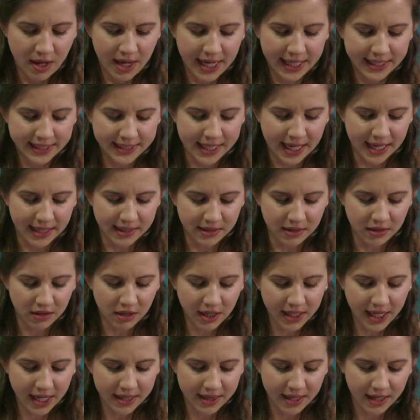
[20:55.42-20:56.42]
it says,
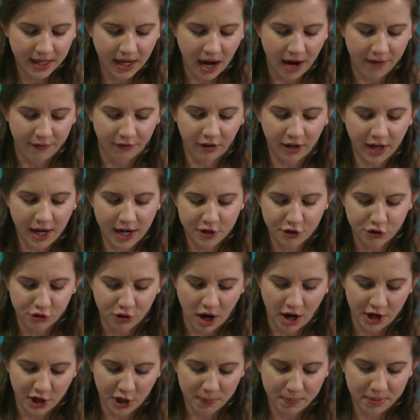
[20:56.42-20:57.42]
look at the cover and
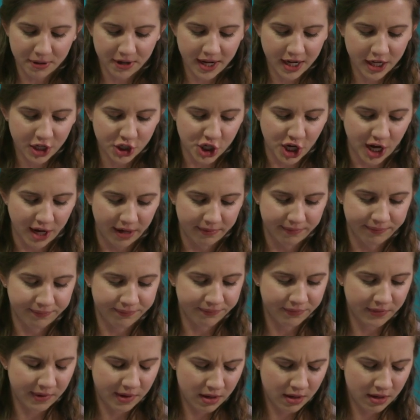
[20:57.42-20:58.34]
draw your prediction.